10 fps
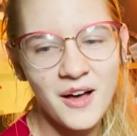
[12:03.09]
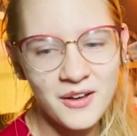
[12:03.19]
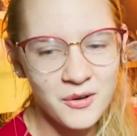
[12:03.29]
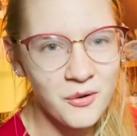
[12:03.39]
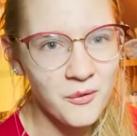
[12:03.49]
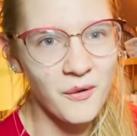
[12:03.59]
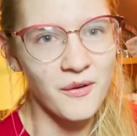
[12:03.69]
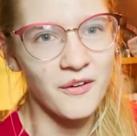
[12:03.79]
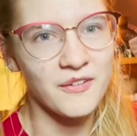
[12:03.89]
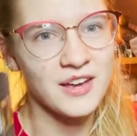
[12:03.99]

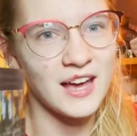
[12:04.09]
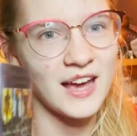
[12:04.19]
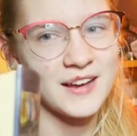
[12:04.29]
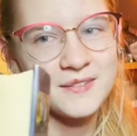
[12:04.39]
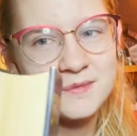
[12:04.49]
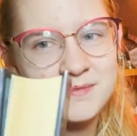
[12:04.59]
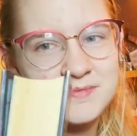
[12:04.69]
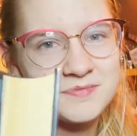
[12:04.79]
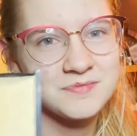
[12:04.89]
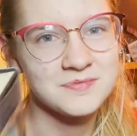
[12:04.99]
Cool, okay.
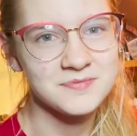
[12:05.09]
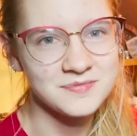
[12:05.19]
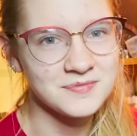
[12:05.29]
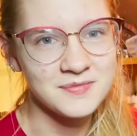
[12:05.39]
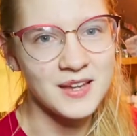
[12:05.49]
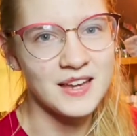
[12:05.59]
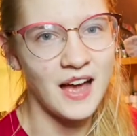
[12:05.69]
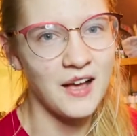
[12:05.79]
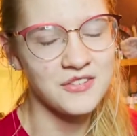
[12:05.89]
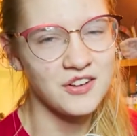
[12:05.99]

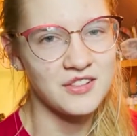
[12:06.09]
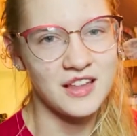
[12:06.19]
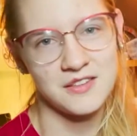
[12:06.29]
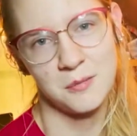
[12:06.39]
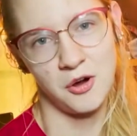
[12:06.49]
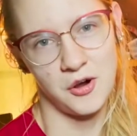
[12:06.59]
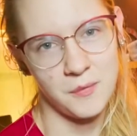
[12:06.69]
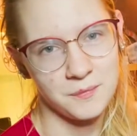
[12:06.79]
I'll start that tomorrow.